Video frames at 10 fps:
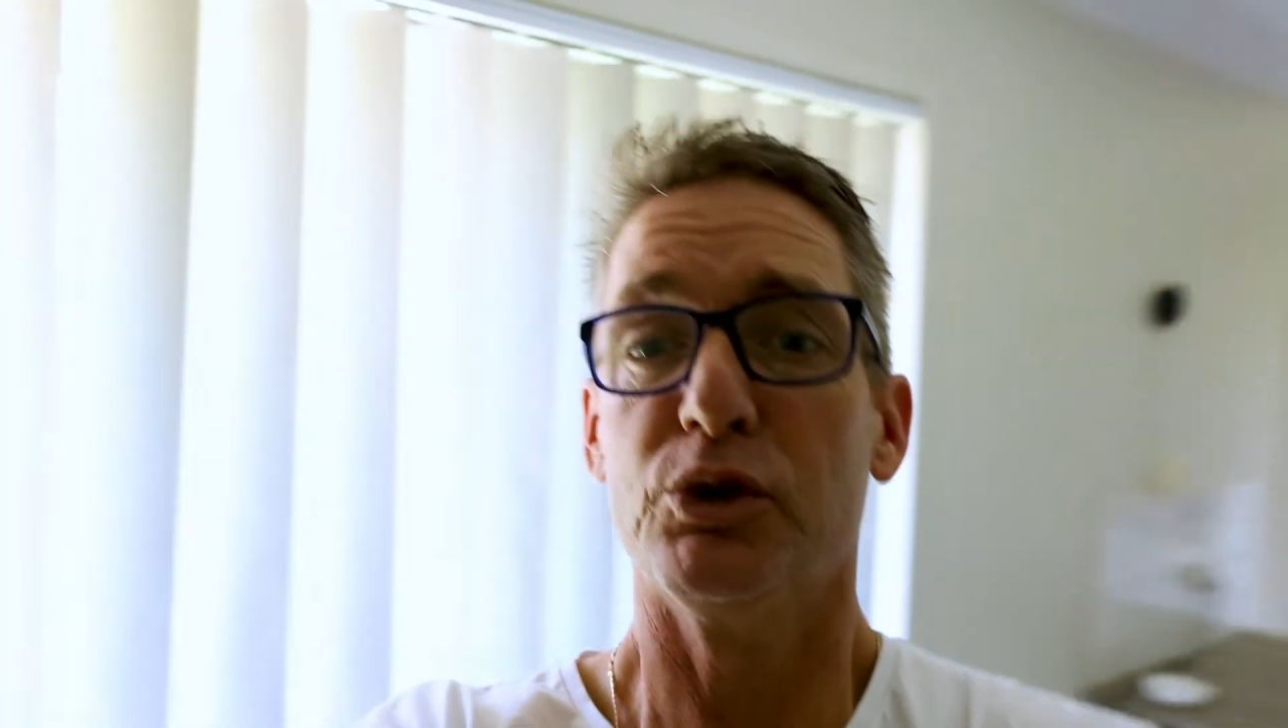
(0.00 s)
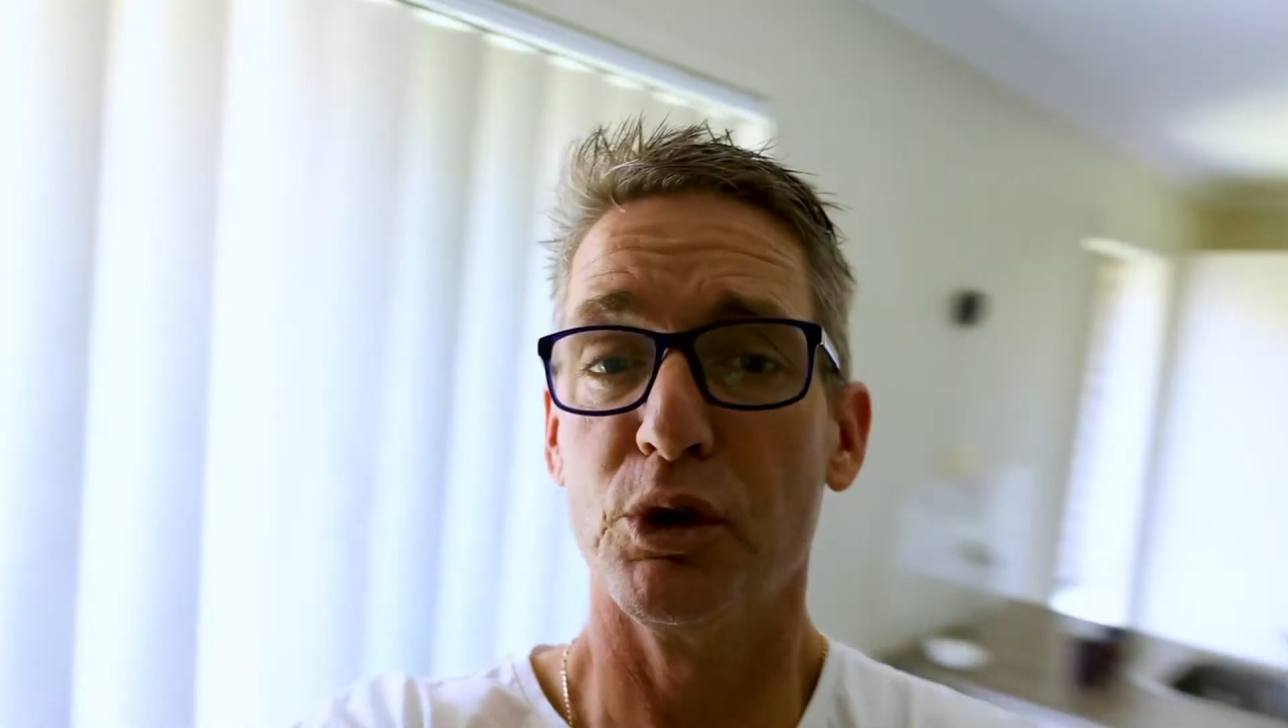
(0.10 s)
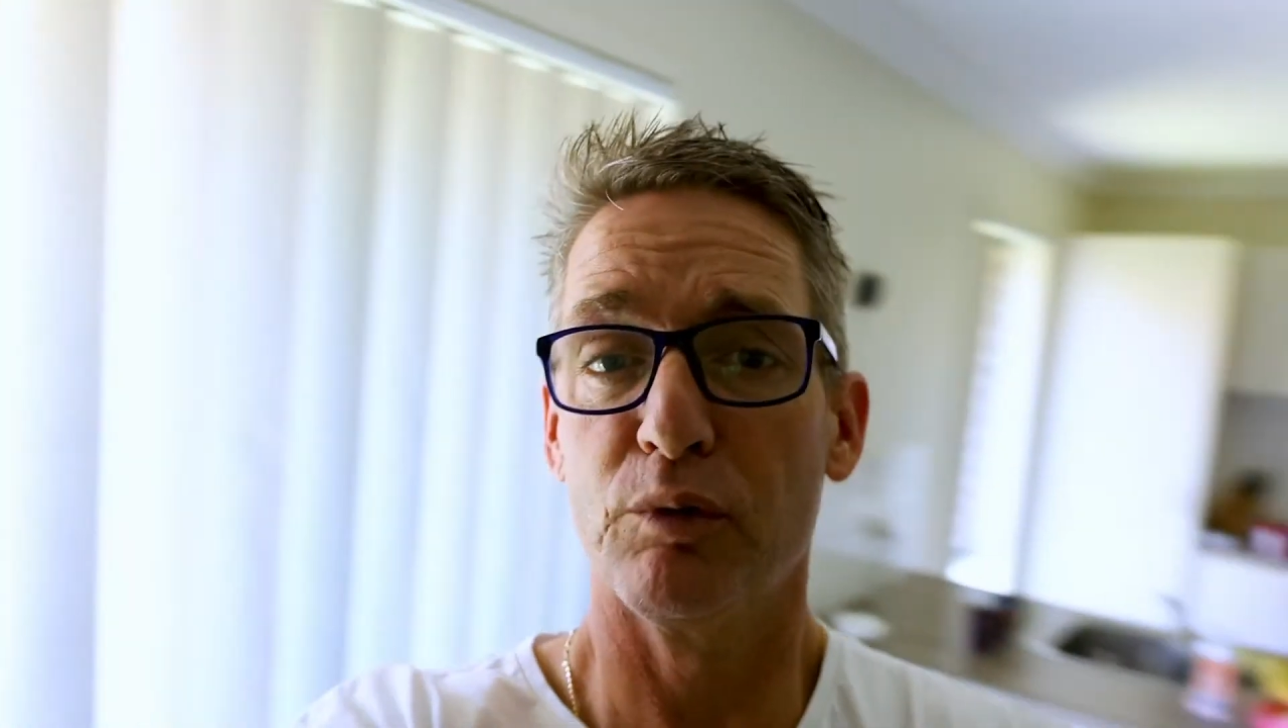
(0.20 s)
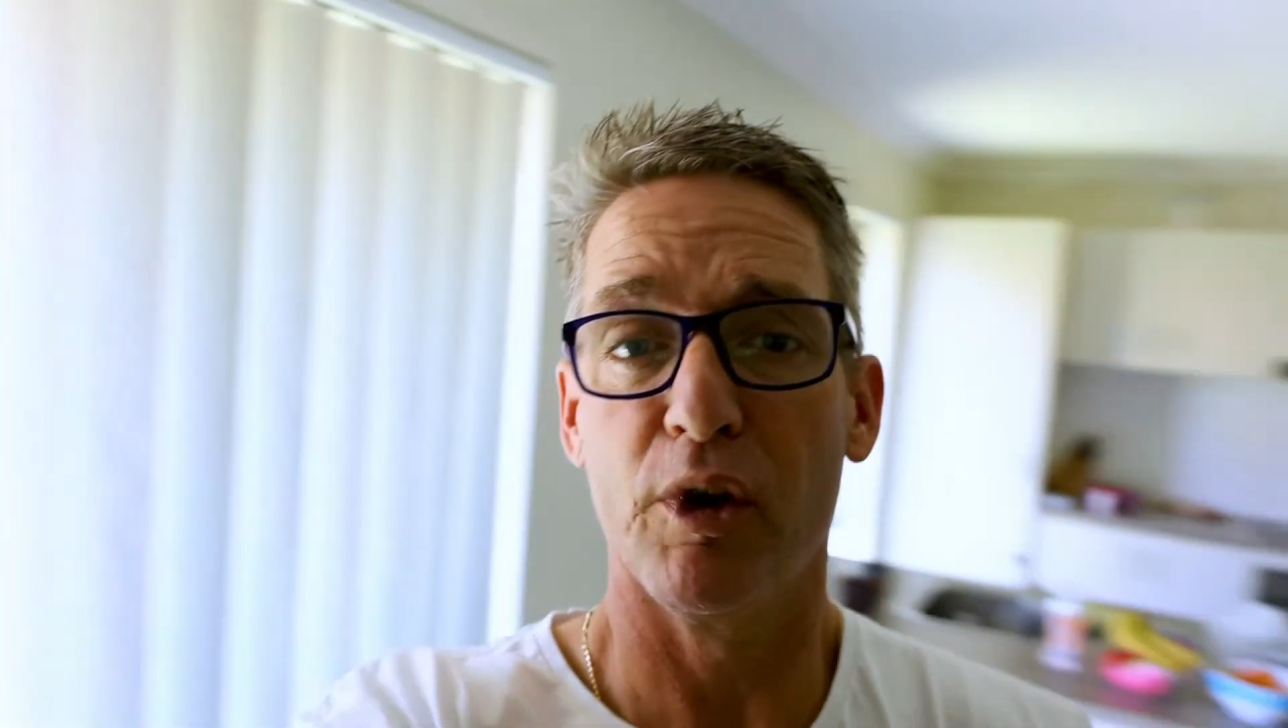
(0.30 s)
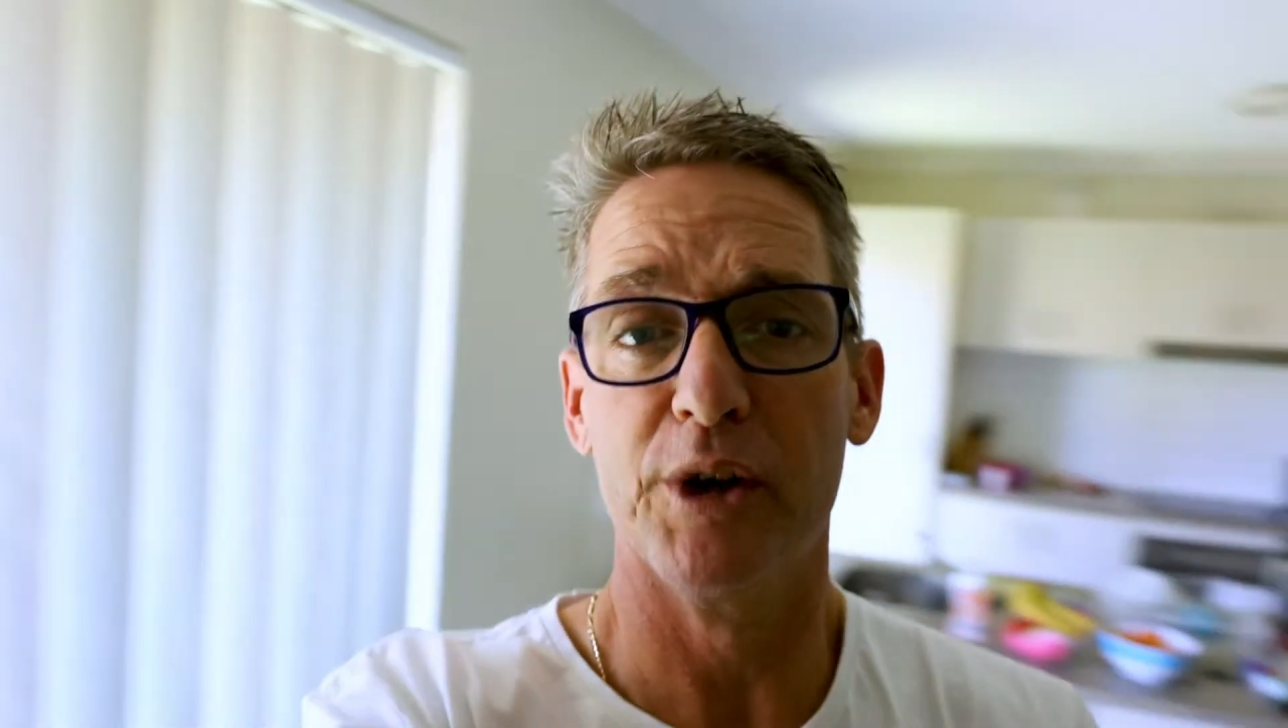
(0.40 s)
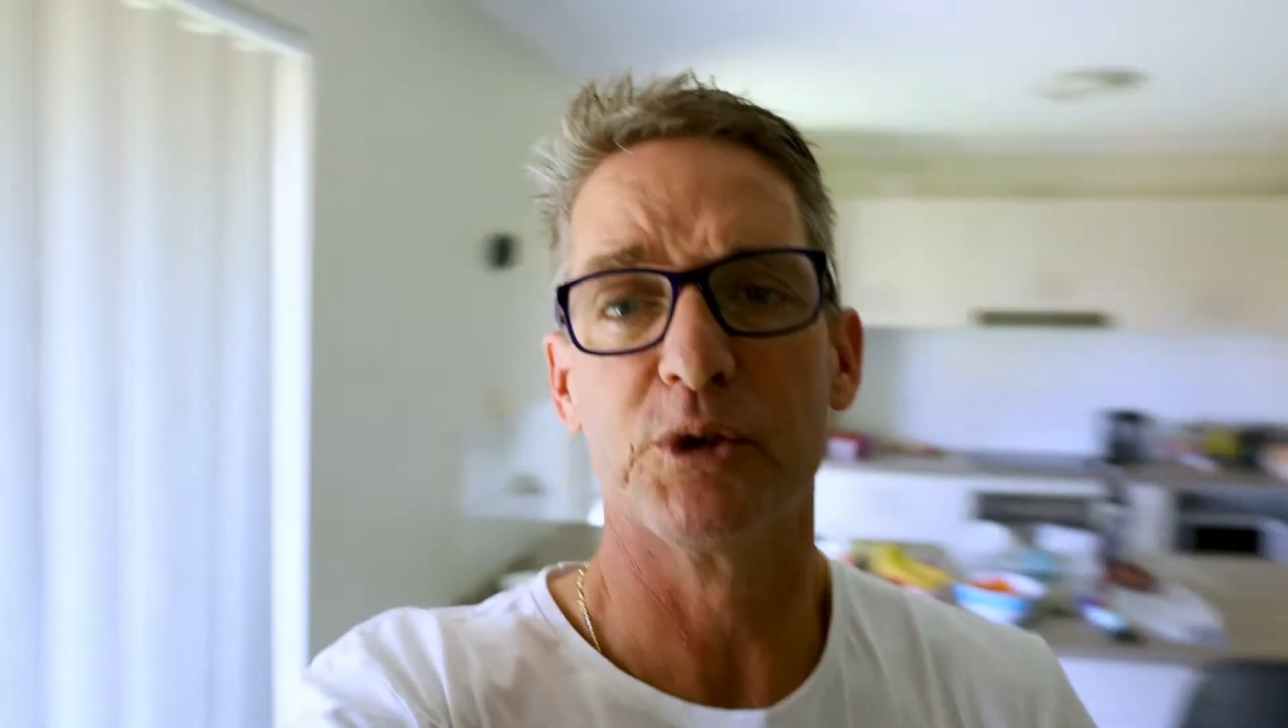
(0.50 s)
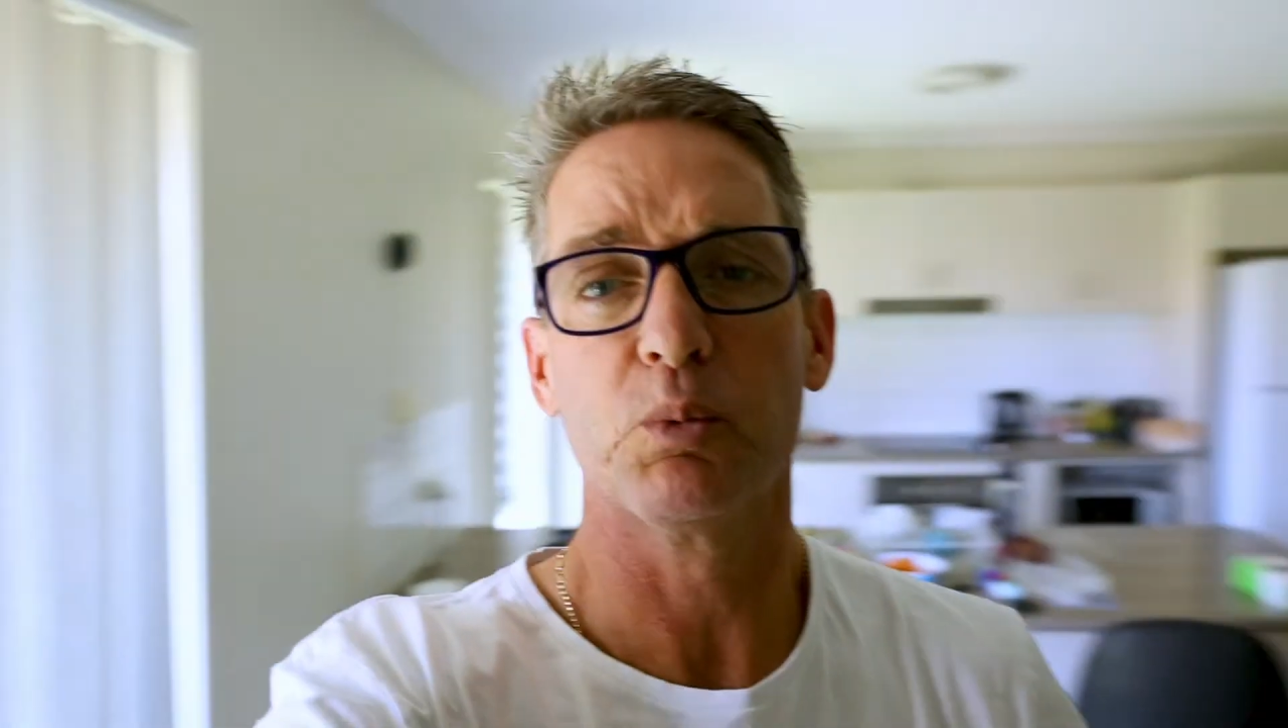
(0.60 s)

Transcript: 2 phones